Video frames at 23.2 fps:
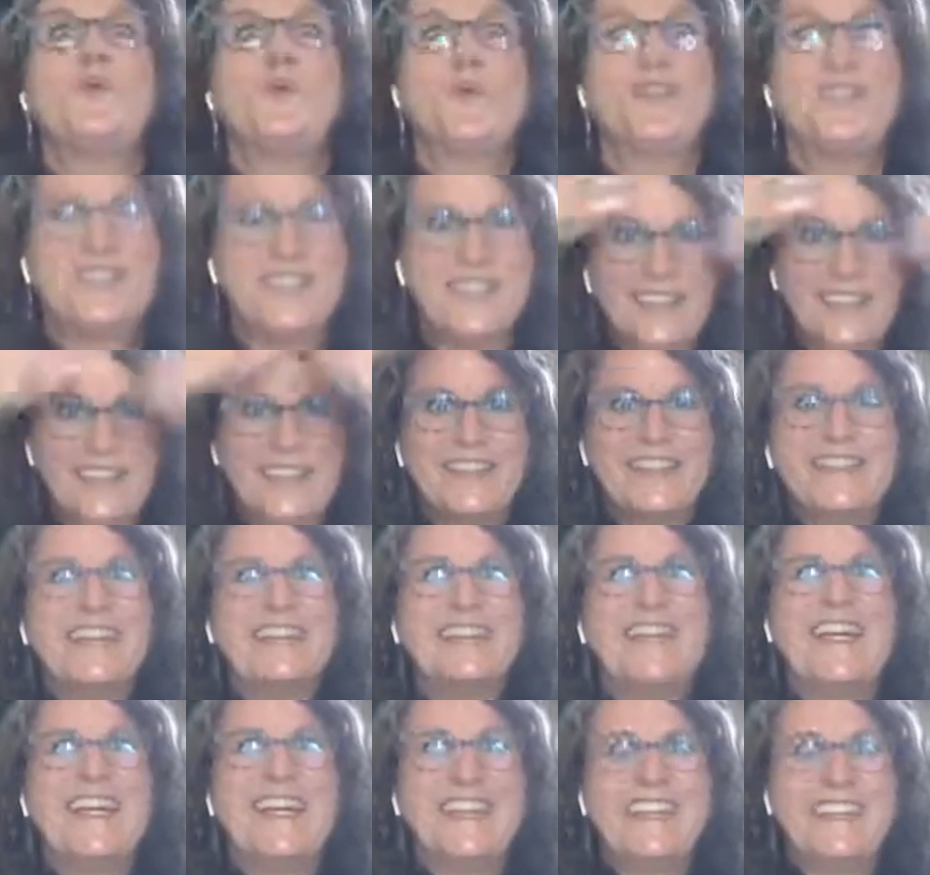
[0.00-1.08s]
It's like
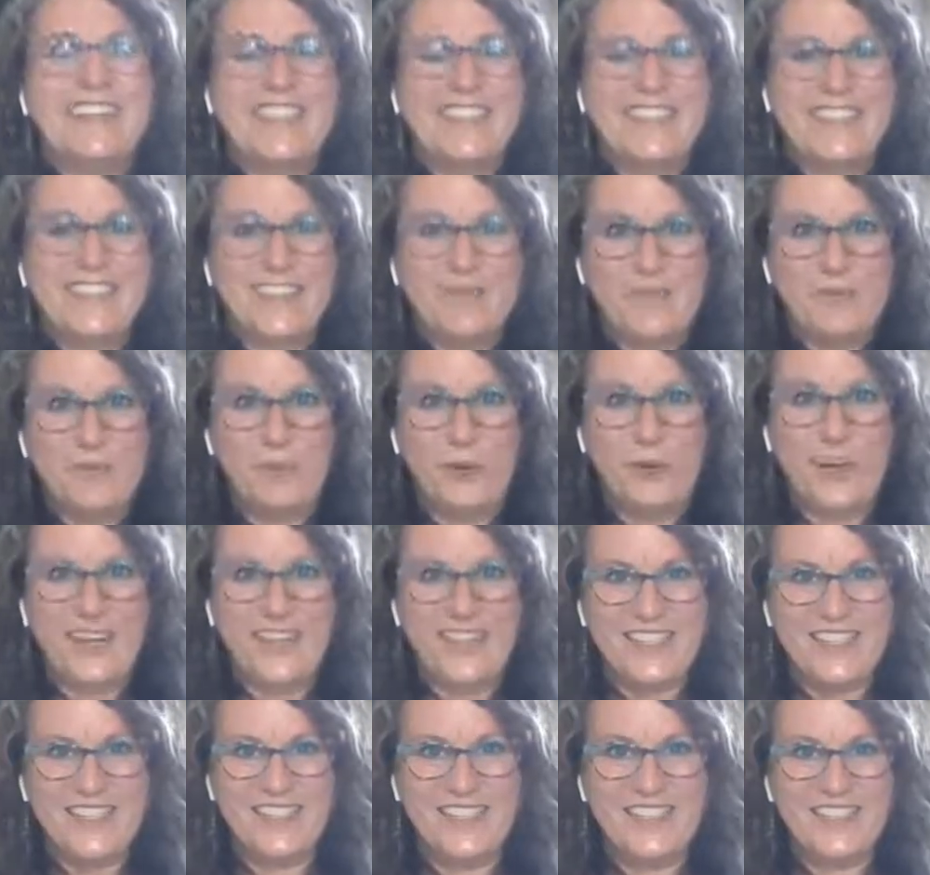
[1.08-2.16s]
light and
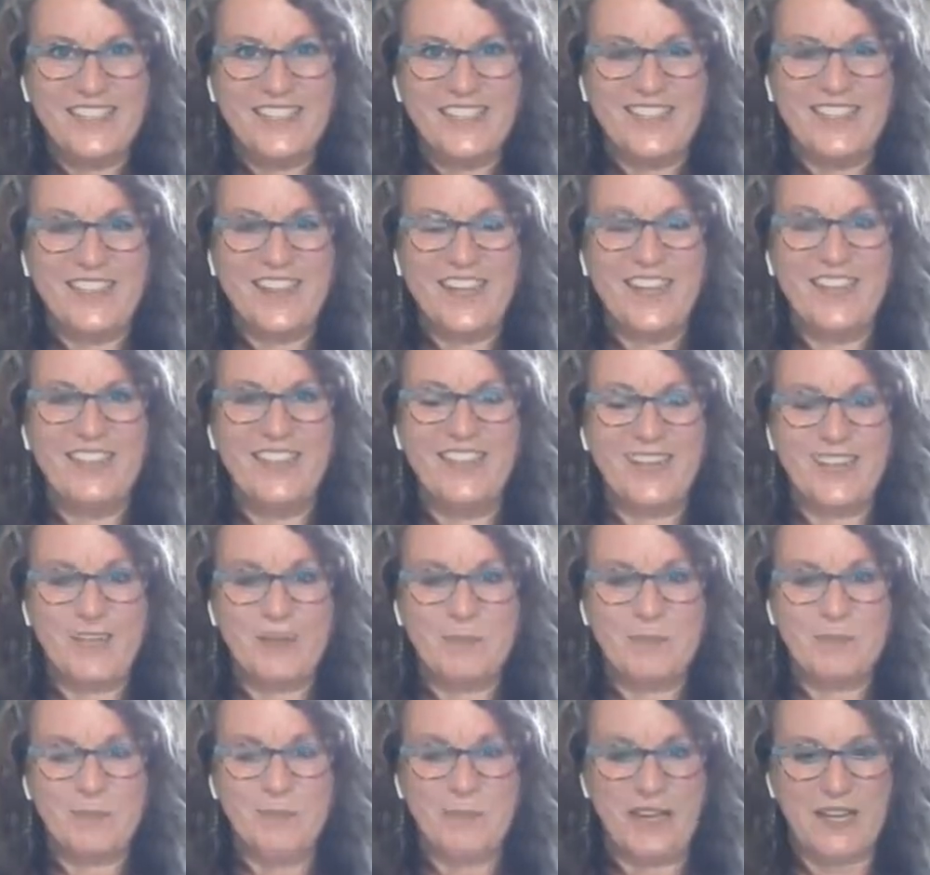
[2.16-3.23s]
bright. And then it
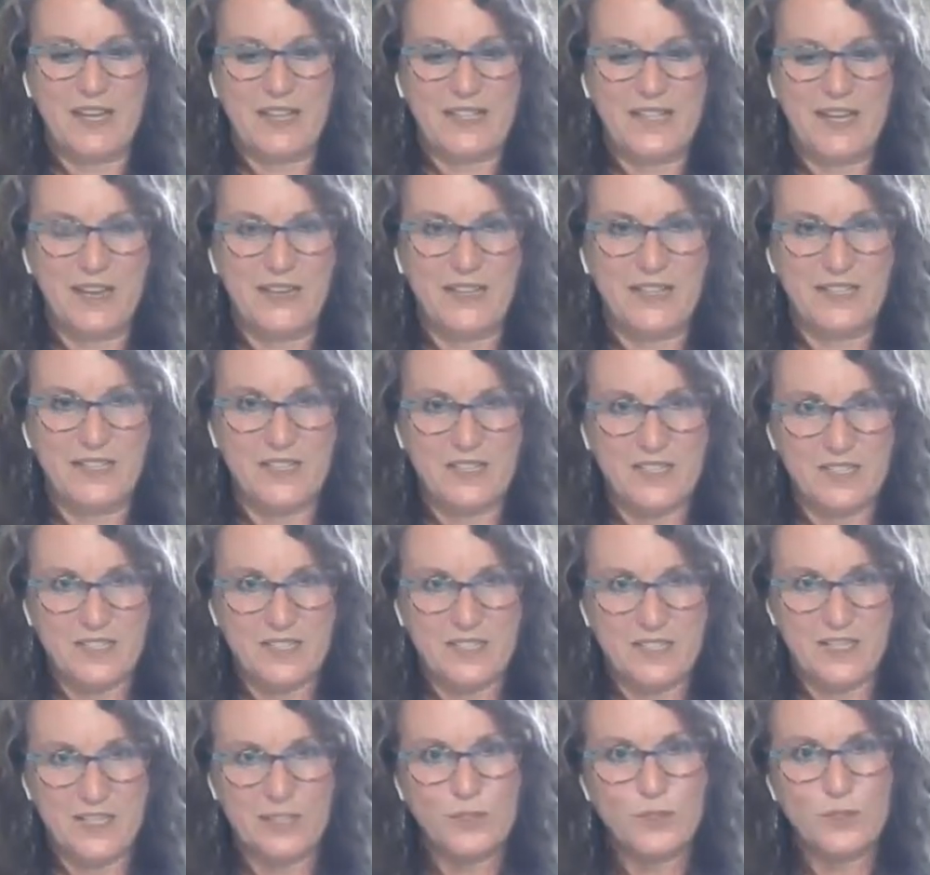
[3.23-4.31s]
comes back down into this
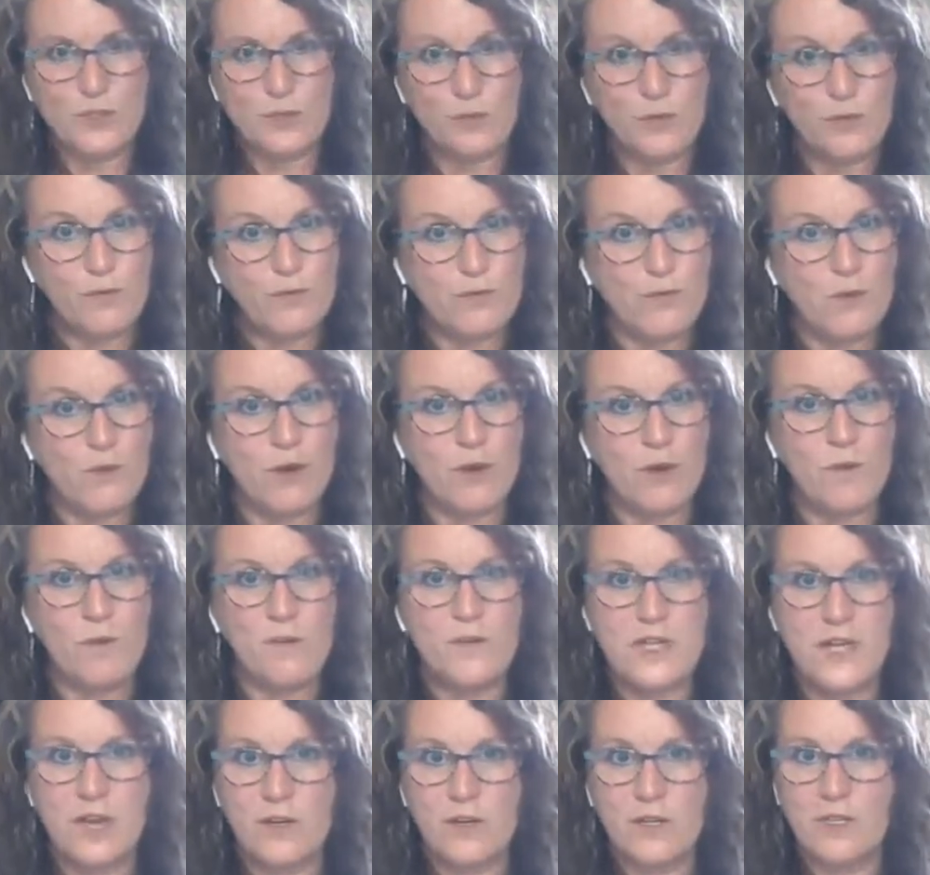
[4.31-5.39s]
denser form,
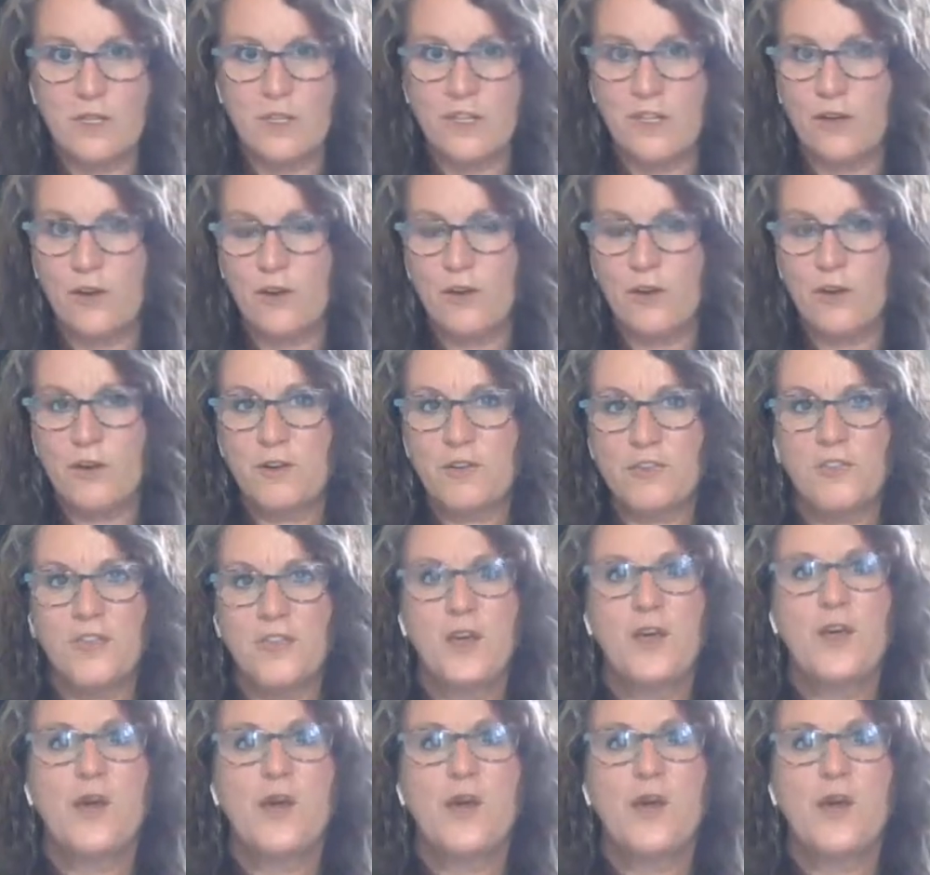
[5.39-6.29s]
down into the earth.